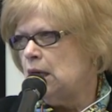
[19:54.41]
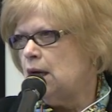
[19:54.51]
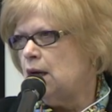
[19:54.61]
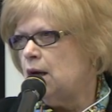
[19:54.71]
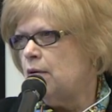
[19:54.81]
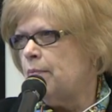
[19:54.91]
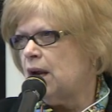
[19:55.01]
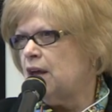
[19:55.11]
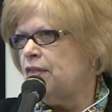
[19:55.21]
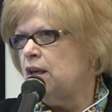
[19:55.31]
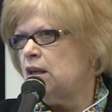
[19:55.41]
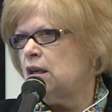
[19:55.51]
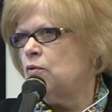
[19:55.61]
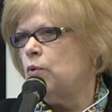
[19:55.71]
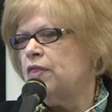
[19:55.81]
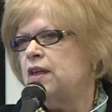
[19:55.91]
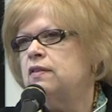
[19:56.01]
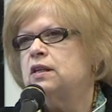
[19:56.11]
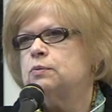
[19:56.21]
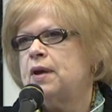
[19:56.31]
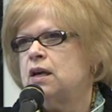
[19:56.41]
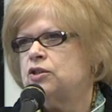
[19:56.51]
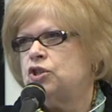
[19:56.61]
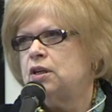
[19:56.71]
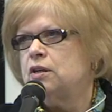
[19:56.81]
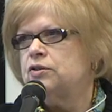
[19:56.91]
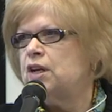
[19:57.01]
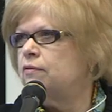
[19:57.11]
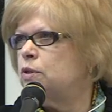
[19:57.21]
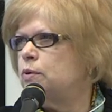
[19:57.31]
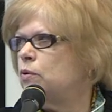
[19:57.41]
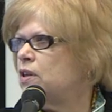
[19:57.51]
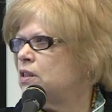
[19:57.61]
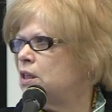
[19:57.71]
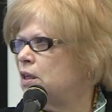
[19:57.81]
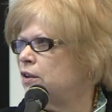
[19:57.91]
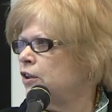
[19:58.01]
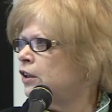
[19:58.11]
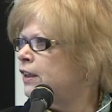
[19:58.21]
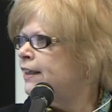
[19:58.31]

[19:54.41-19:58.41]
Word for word: Uh, but I think within this past year, David's been with us a year,